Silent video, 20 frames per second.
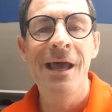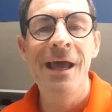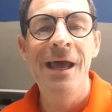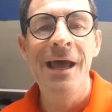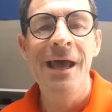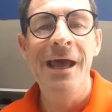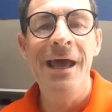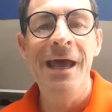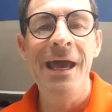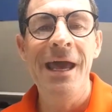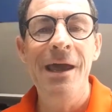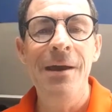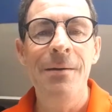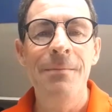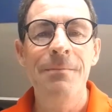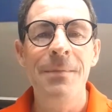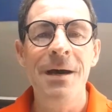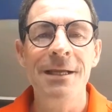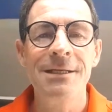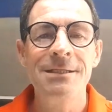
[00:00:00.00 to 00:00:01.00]

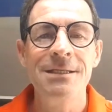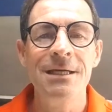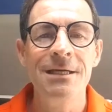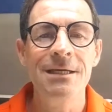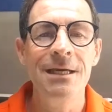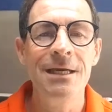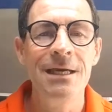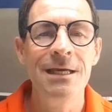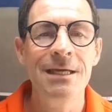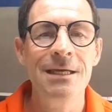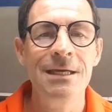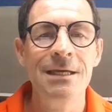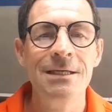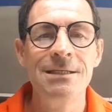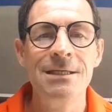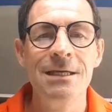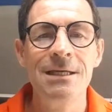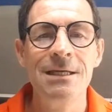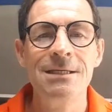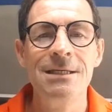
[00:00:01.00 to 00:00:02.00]
Matt
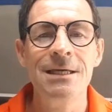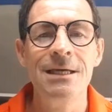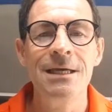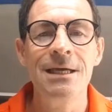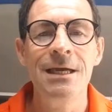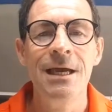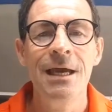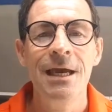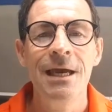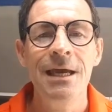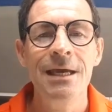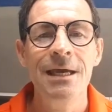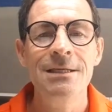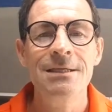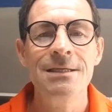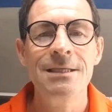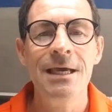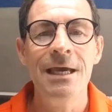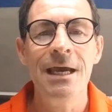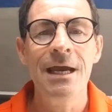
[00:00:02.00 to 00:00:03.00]
Tinity
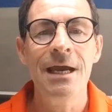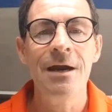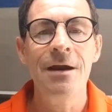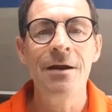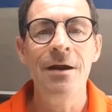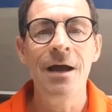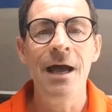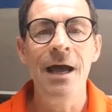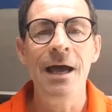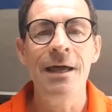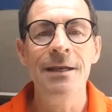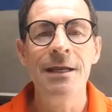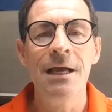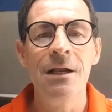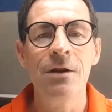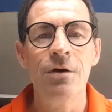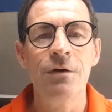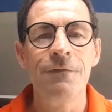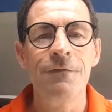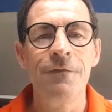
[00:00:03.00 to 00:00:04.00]
is there, and
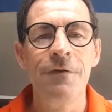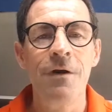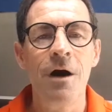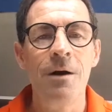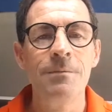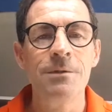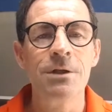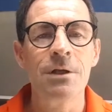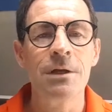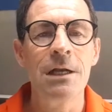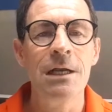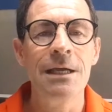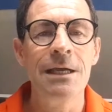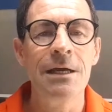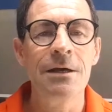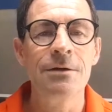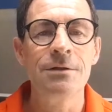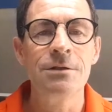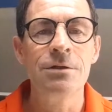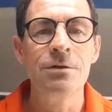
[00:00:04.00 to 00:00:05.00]
hello from
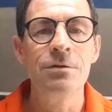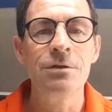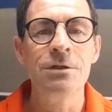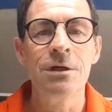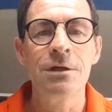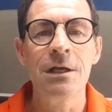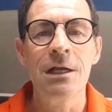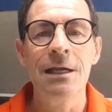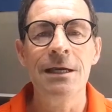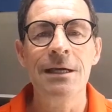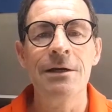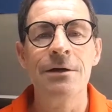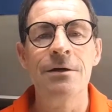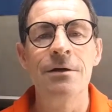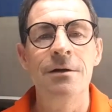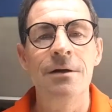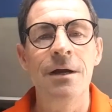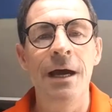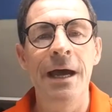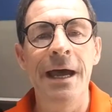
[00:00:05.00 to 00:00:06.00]
Dunlear to
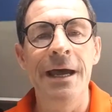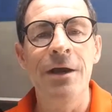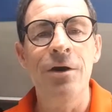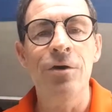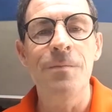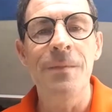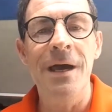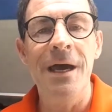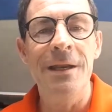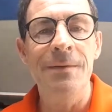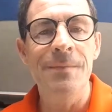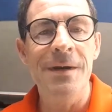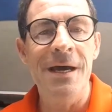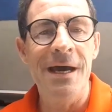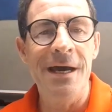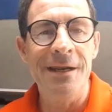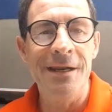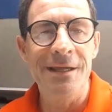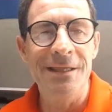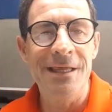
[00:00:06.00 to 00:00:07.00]
Dunlear. Good man,
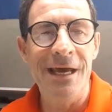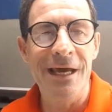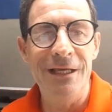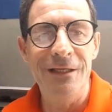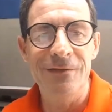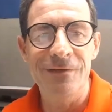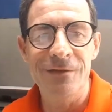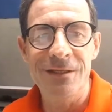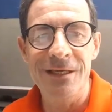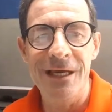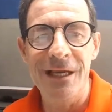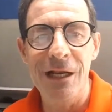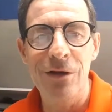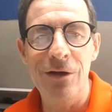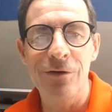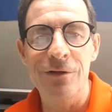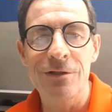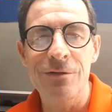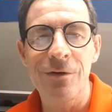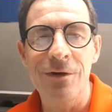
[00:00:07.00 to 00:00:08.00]
Matt, and thanks for saying
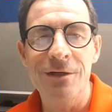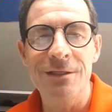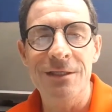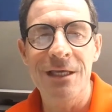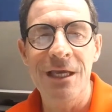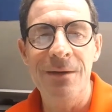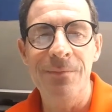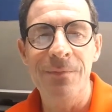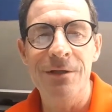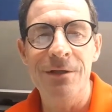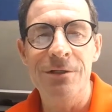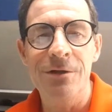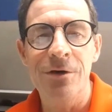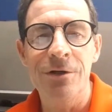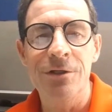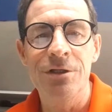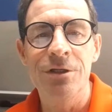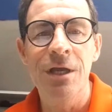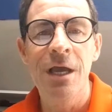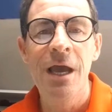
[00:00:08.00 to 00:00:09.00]
hello to us and keeping in
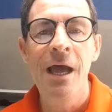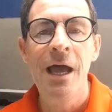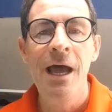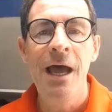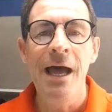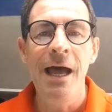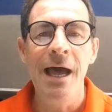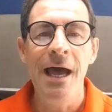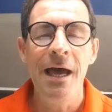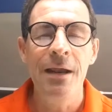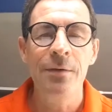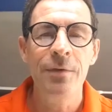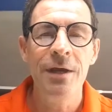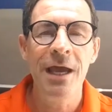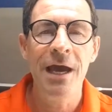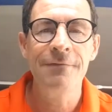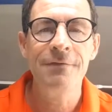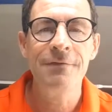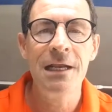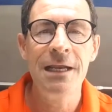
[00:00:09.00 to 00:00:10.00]
touch. And we
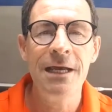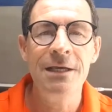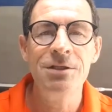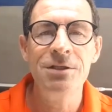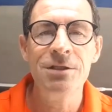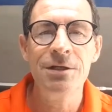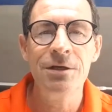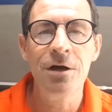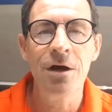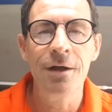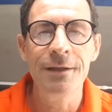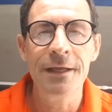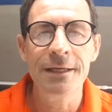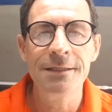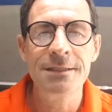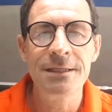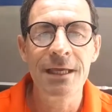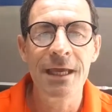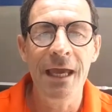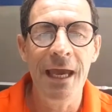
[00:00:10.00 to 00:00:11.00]
have the legend on,
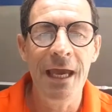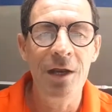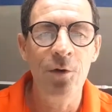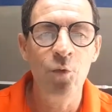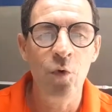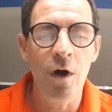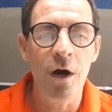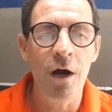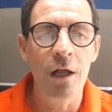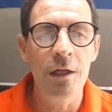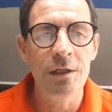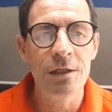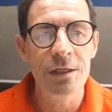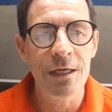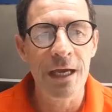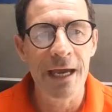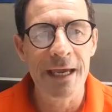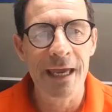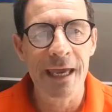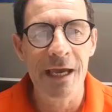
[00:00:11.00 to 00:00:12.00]
that's Ken Walsh,
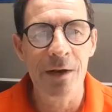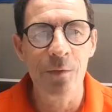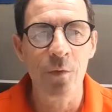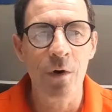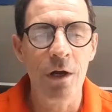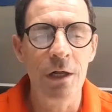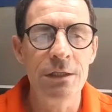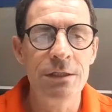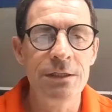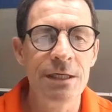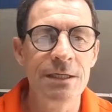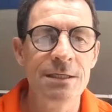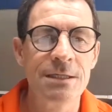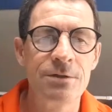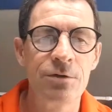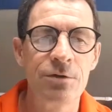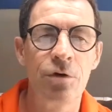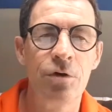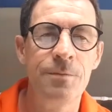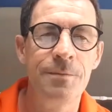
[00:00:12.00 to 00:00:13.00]
and Ken Walsh is
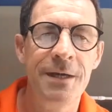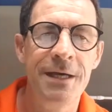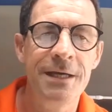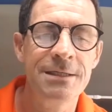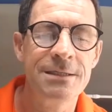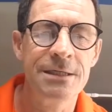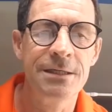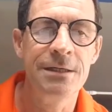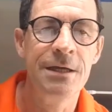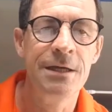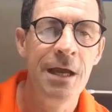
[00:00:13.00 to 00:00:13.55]
stonemason.